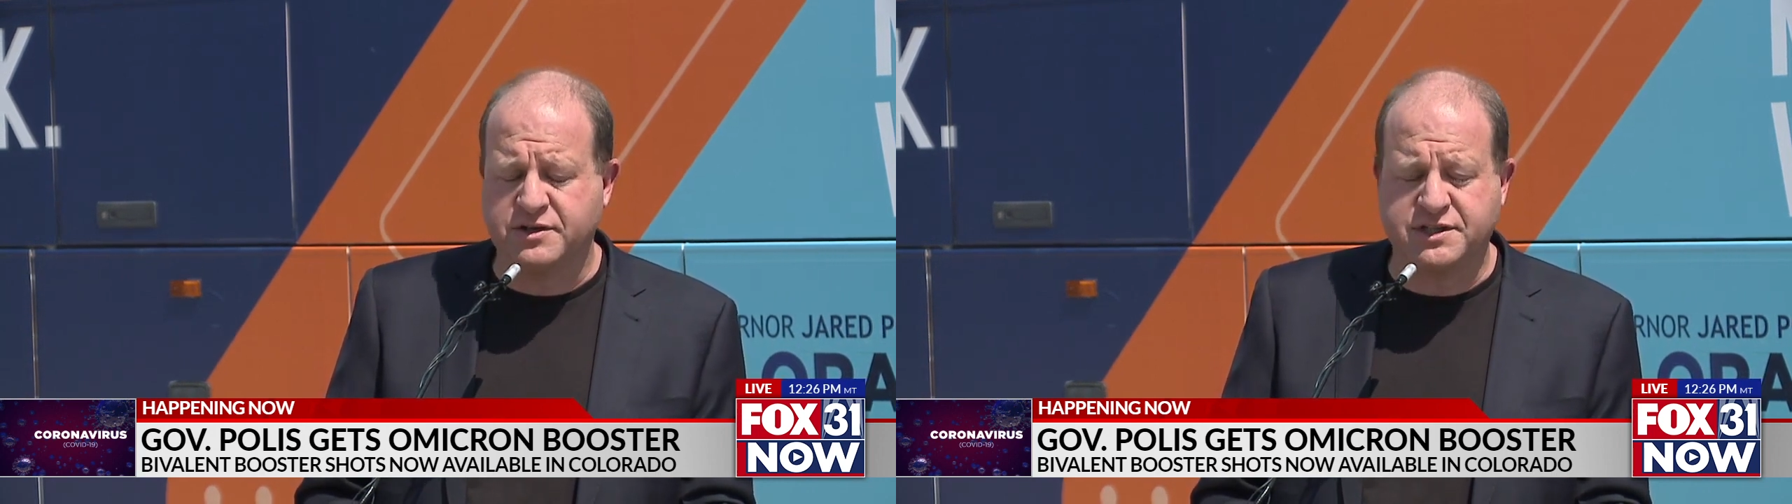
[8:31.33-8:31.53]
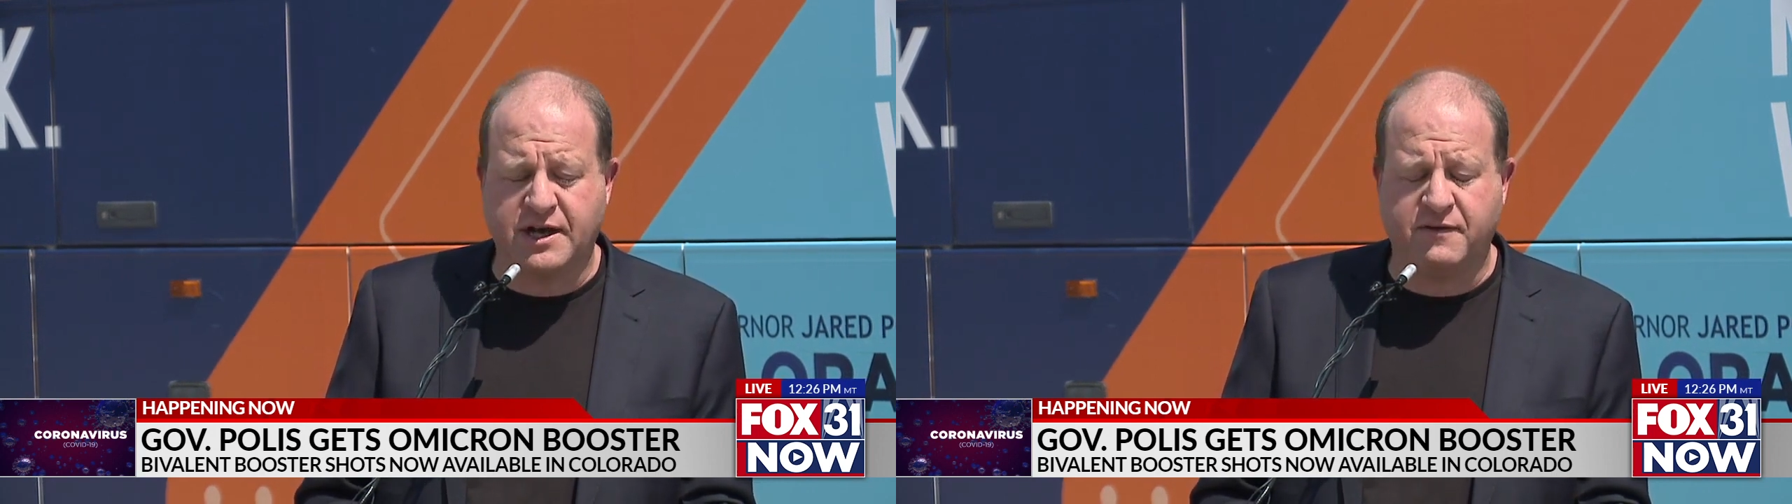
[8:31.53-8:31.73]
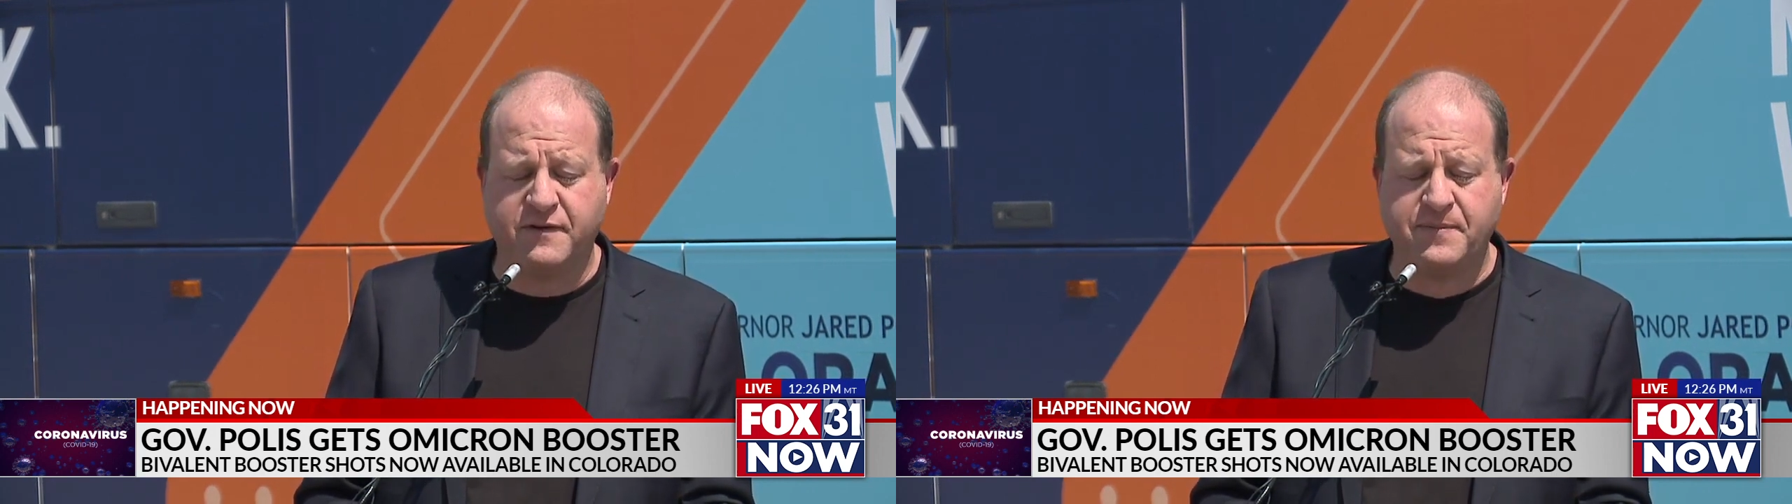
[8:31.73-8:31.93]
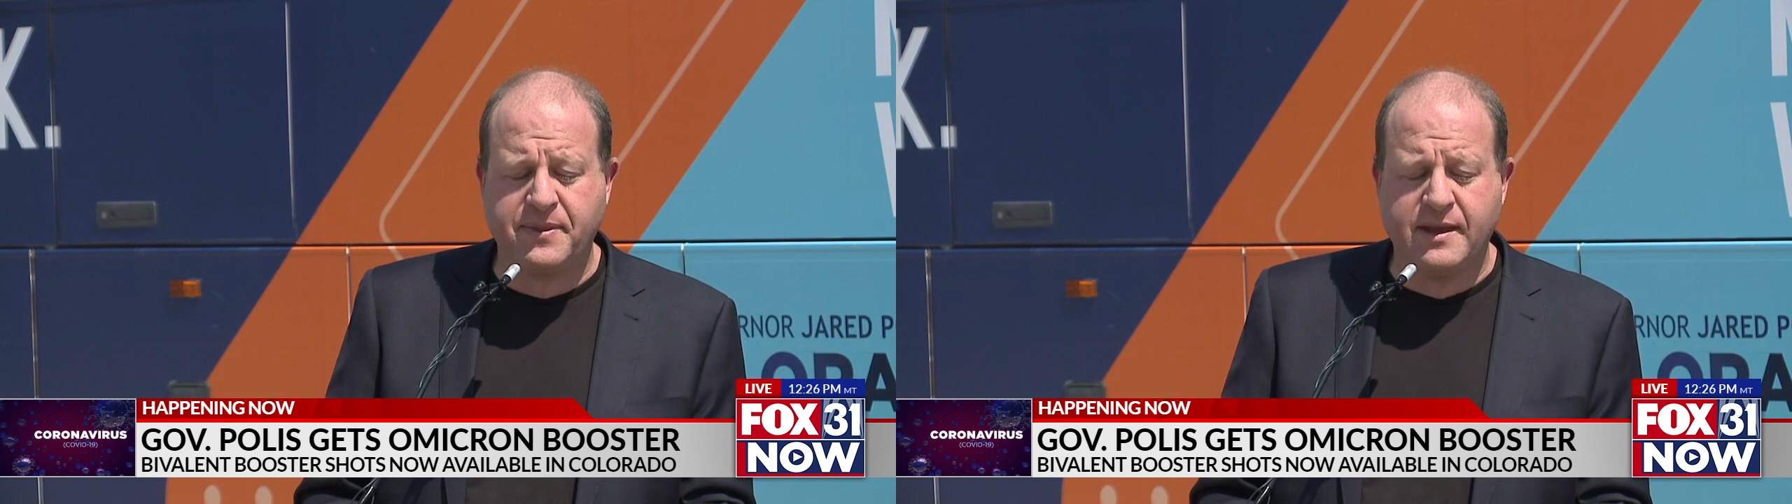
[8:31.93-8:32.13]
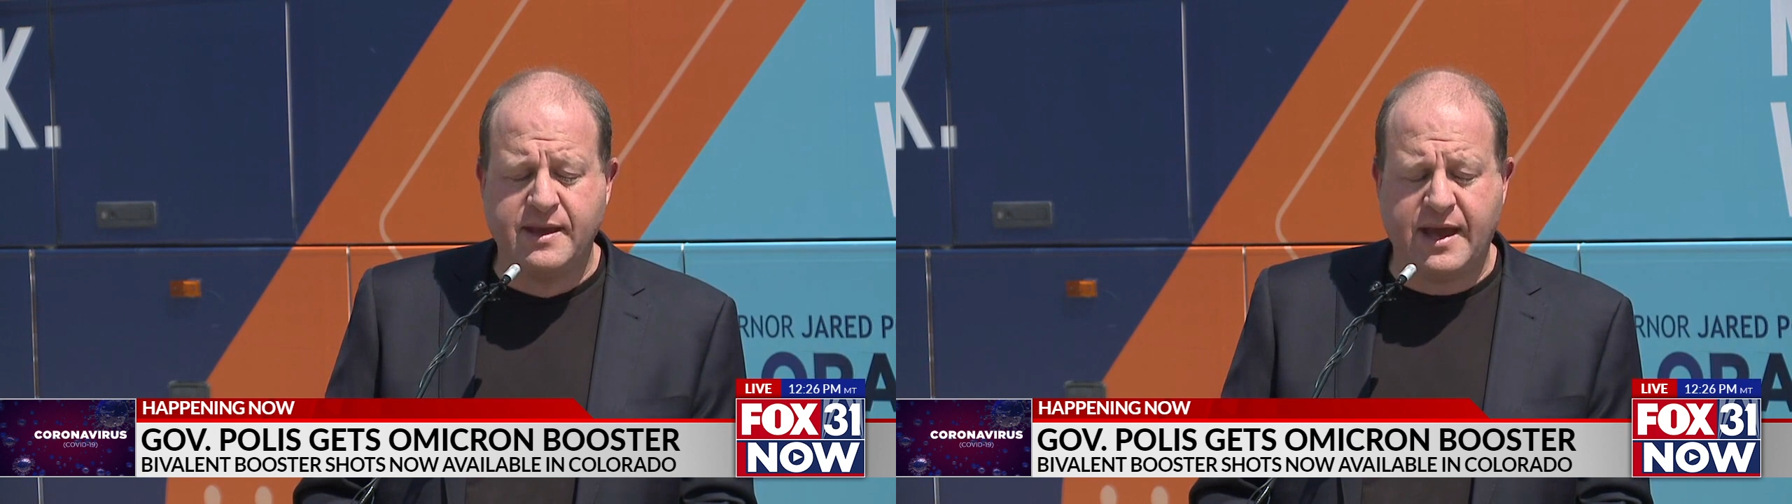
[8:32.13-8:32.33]
yourself,
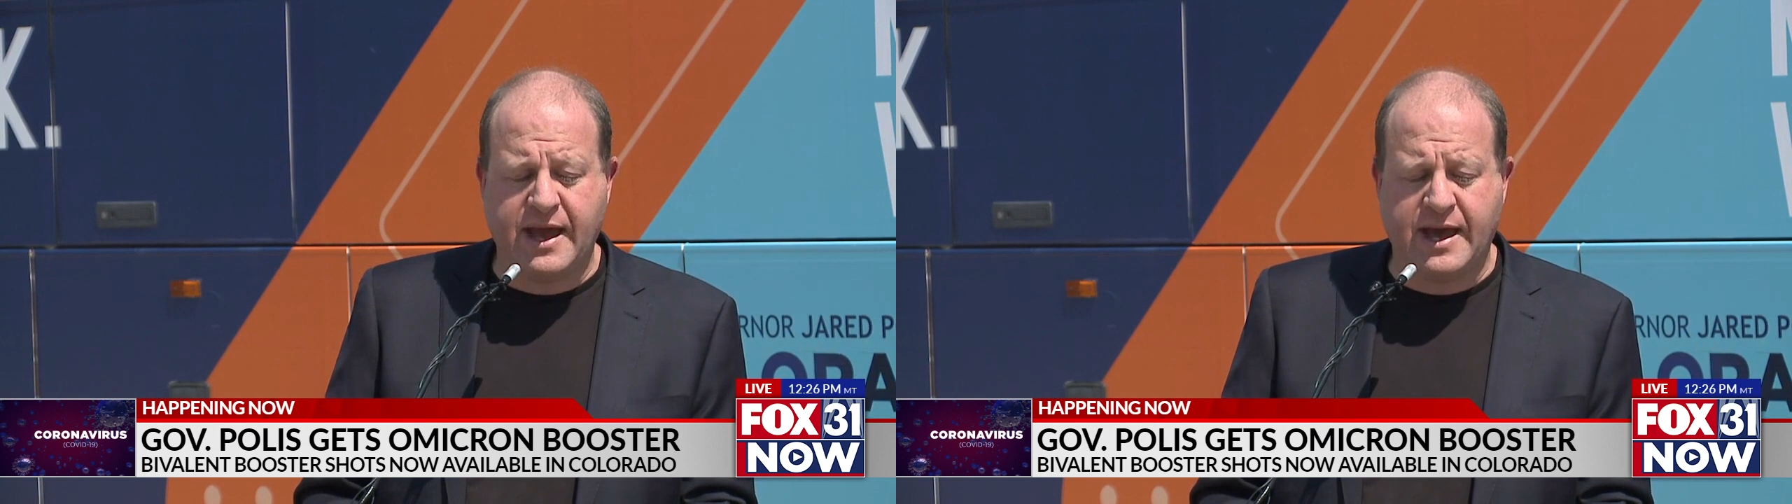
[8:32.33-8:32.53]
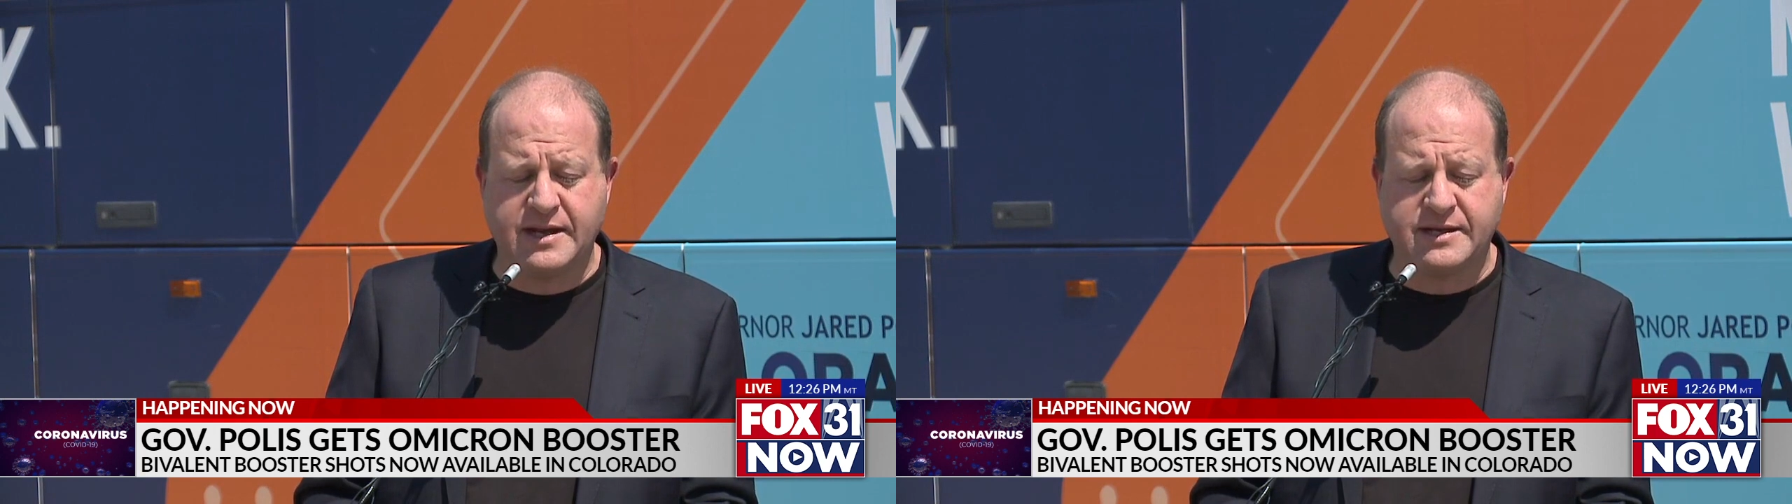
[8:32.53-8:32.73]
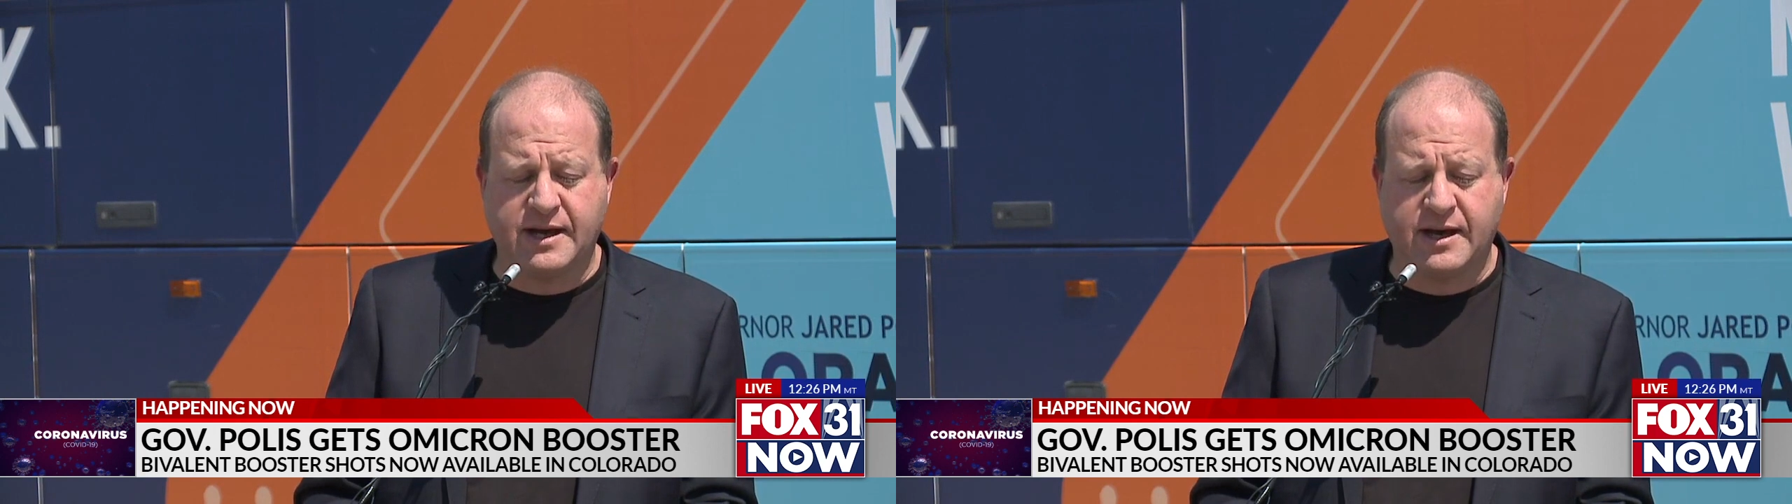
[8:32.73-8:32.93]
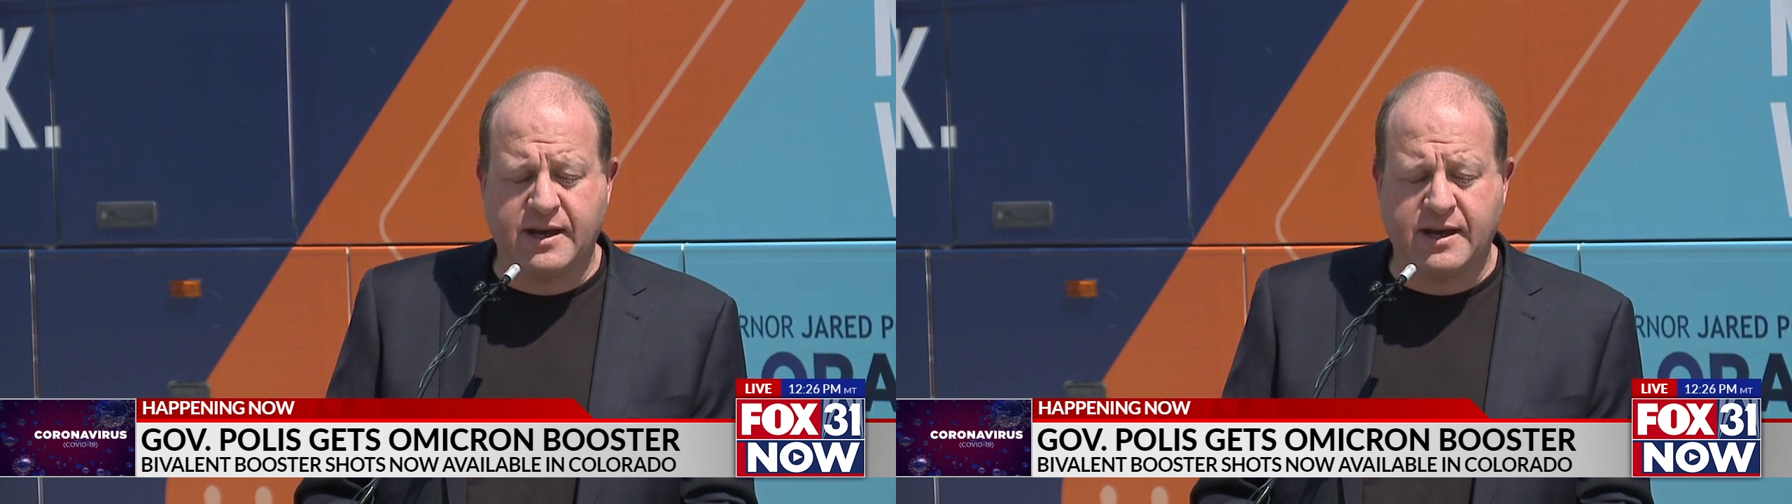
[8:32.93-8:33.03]
and